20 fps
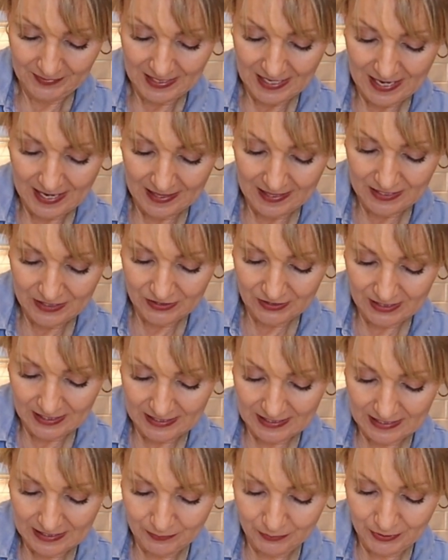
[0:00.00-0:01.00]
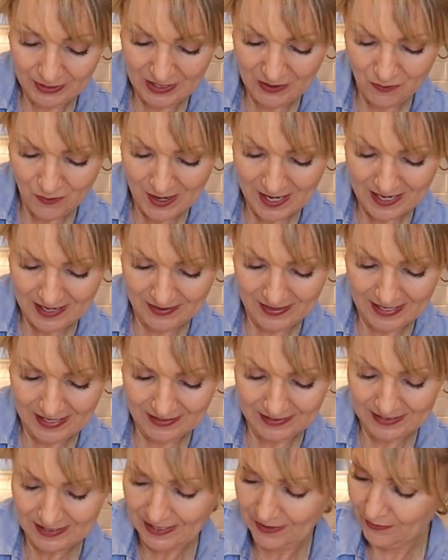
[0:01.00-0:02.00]
Yeah, these are getting pretty wet on the
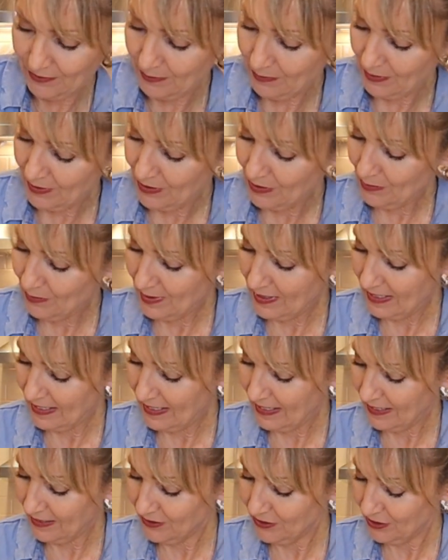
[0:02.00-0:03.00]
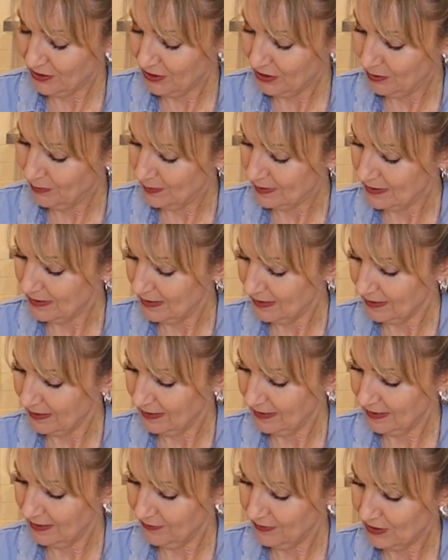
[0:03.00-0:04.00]
outside from the humidity. I sure hope it's not
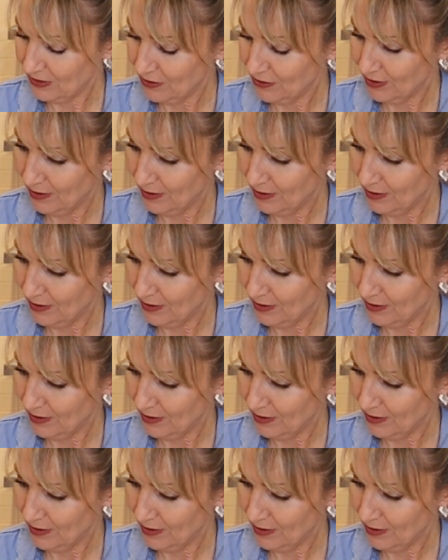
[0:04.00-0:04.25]
going to give us